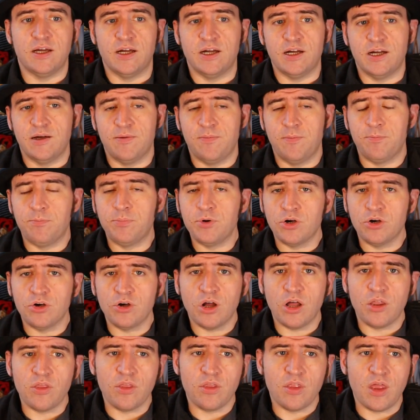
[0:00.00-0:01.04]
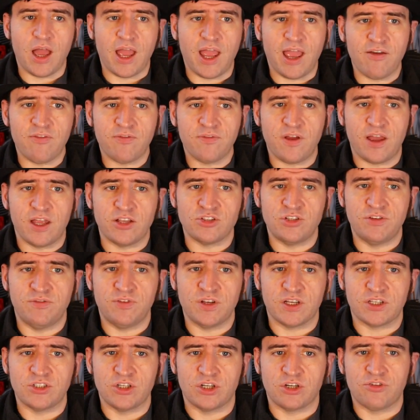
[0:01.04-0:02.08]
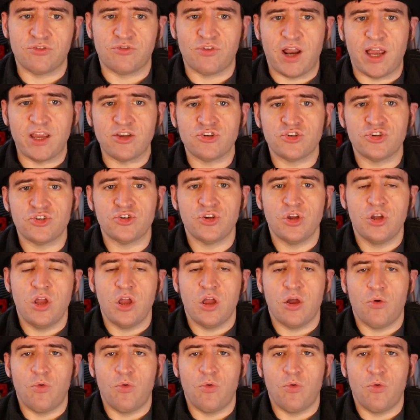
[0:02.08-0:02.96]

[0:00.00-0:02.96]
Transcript: But I have actually fixed a crash